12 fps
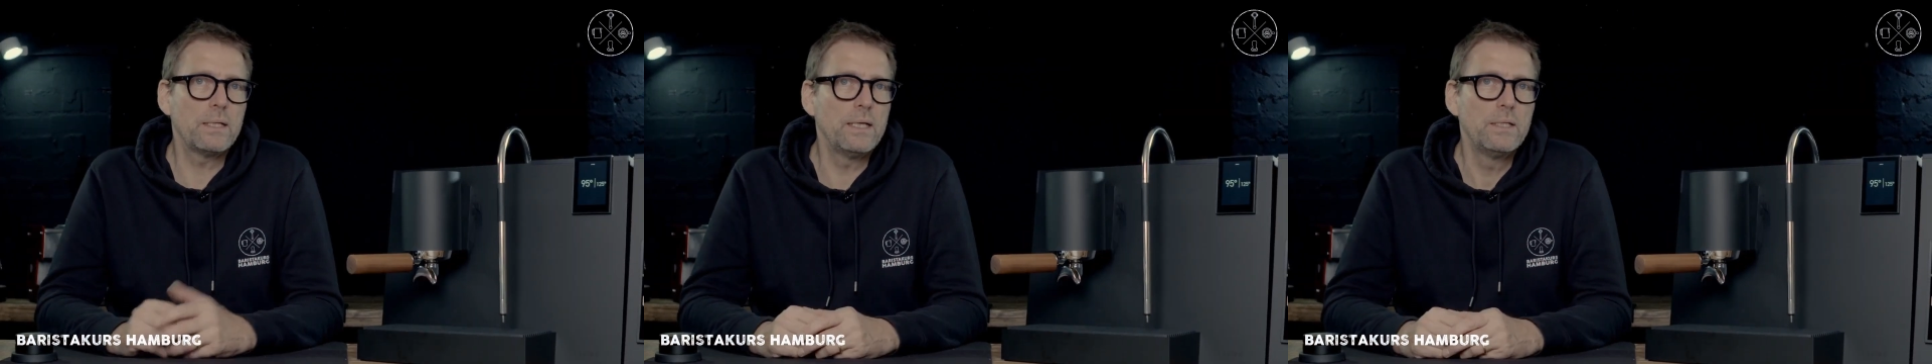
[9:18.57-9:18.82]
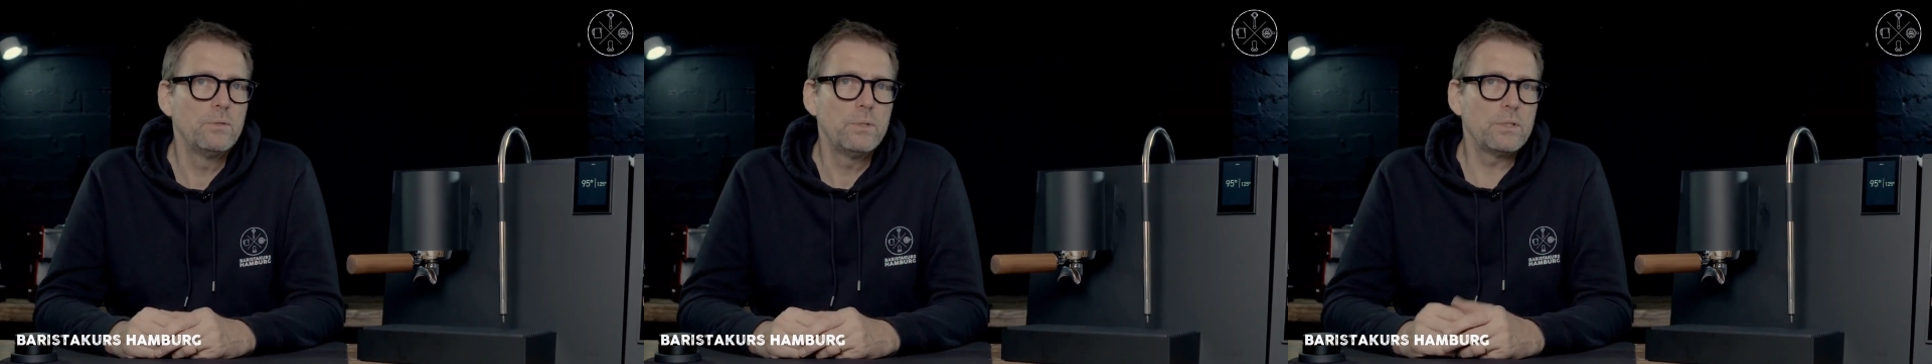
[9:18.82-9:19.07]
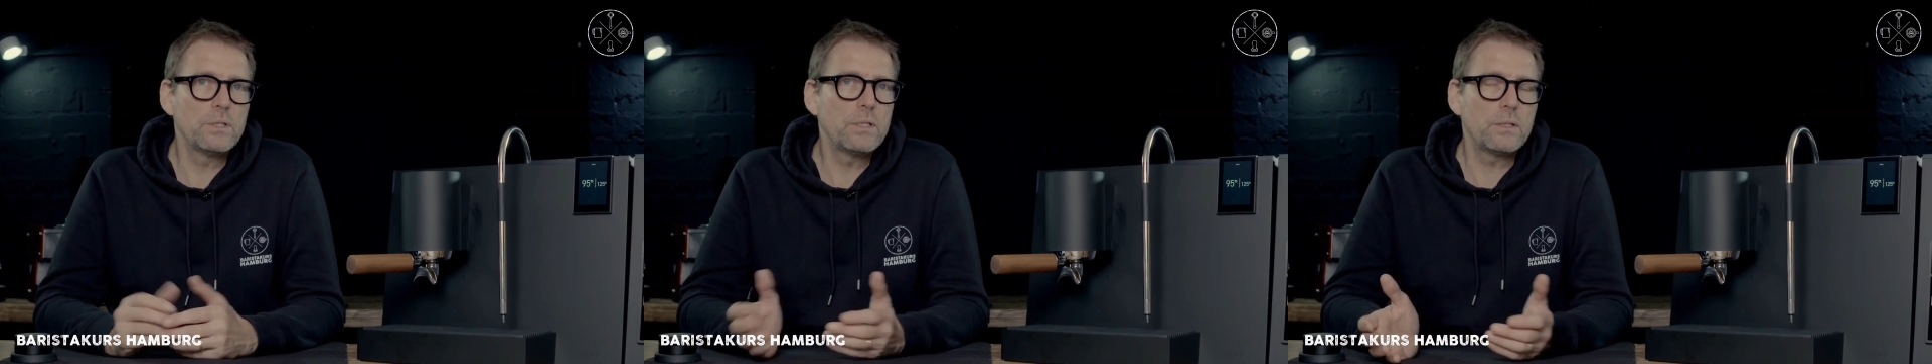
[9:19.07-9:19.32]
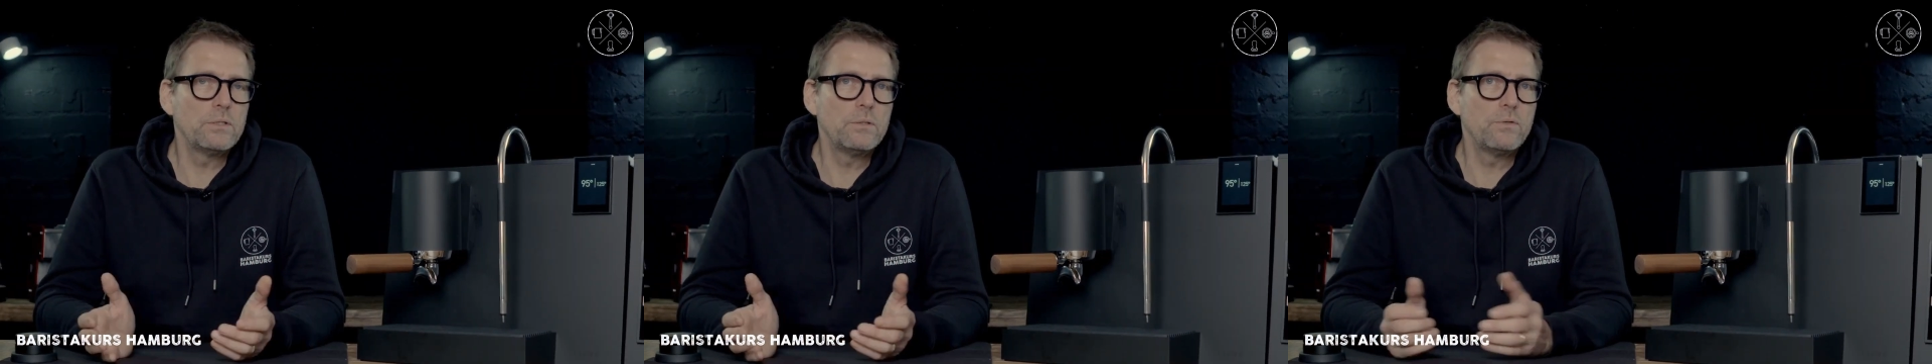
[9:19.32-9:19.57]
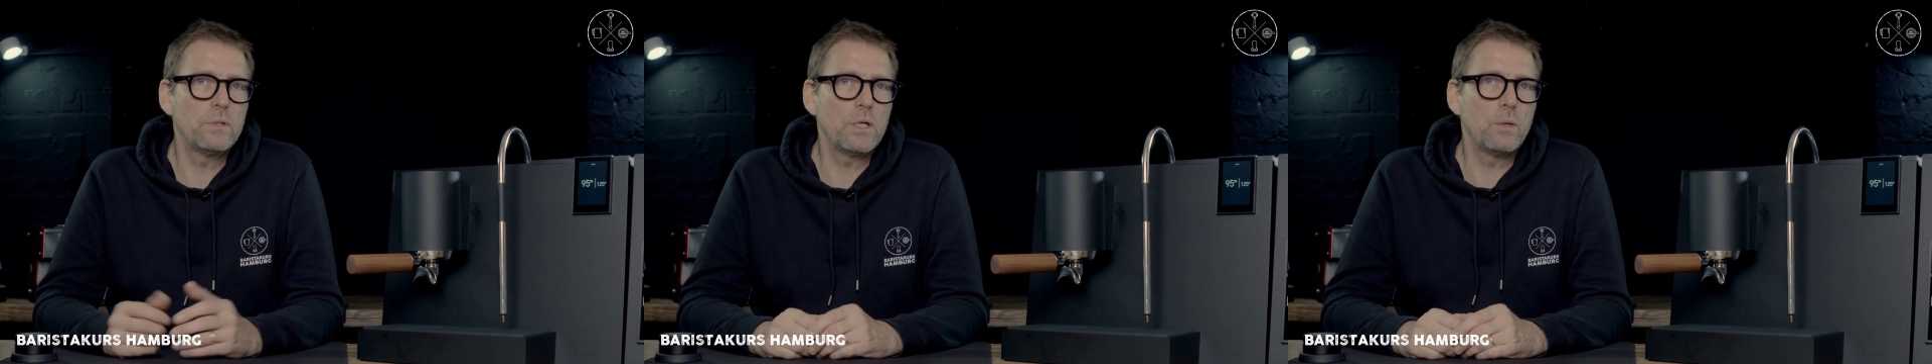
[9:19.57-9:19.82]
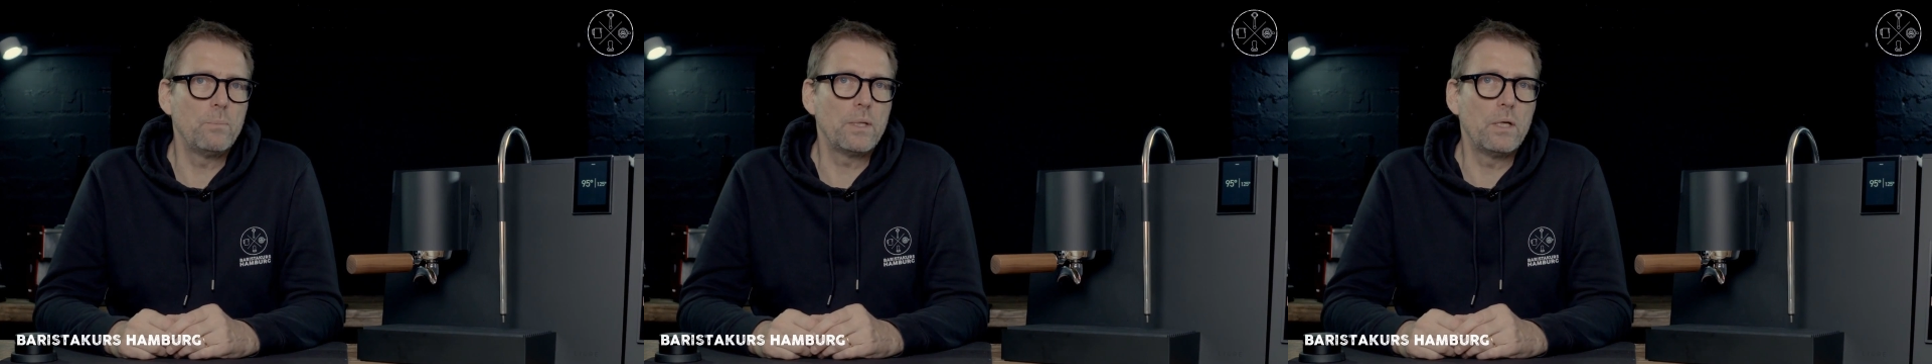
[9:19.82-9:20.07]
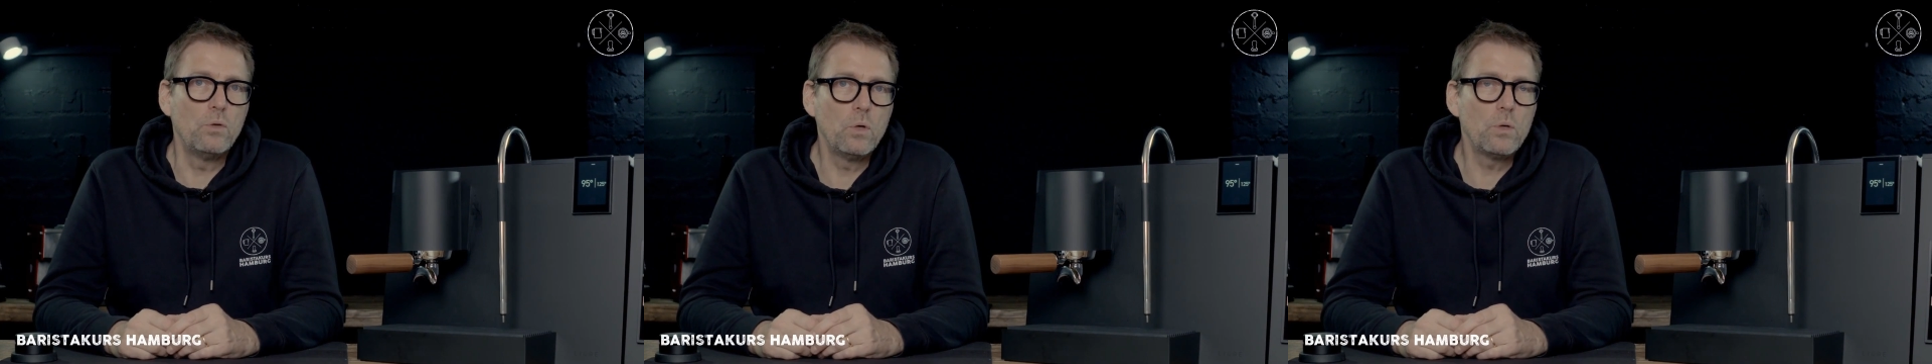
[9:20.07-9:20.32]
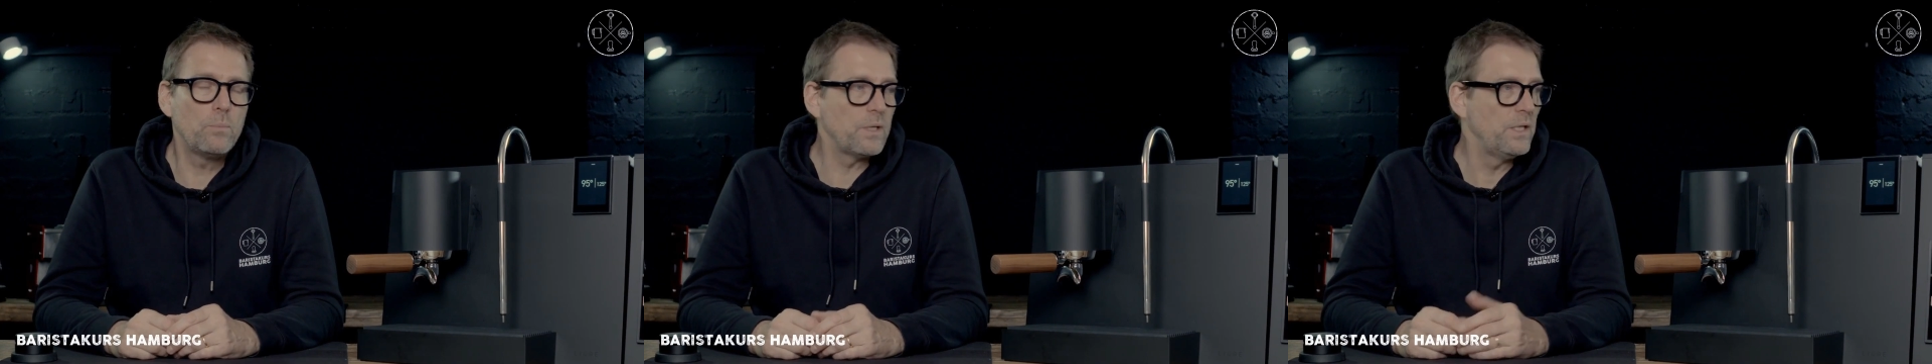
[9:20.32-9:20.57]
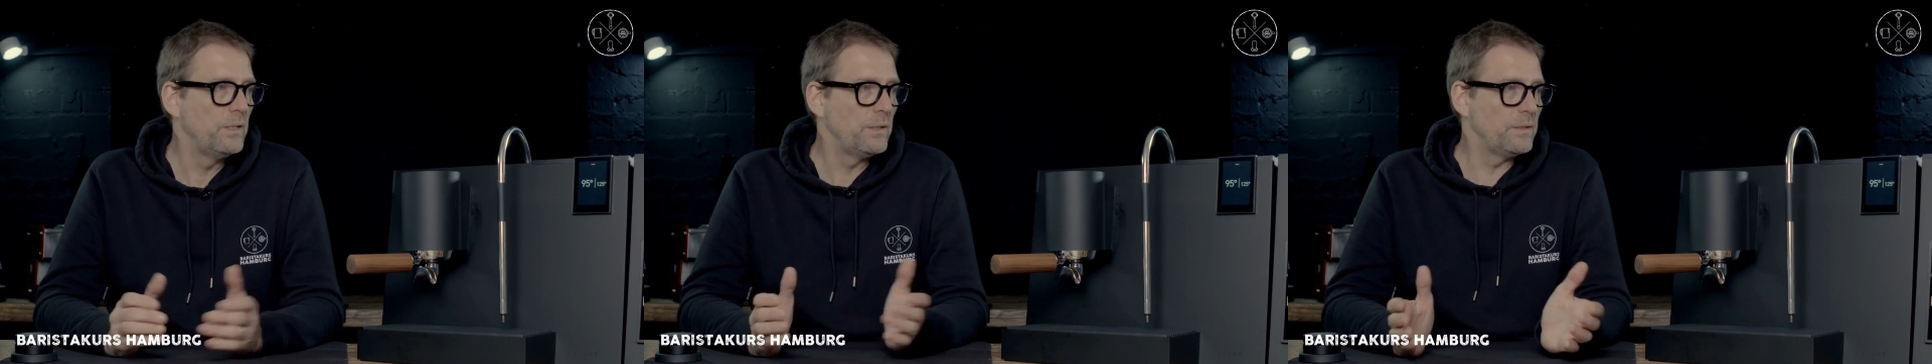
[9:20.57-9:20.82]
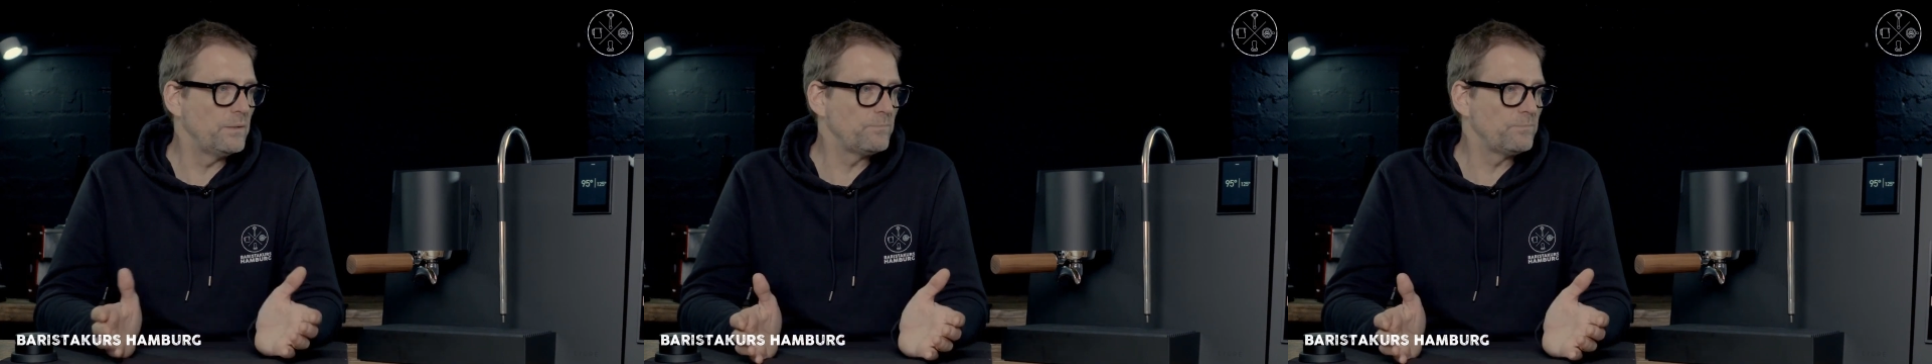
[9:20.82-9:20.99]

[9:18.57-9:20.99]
expertise of the company Unpack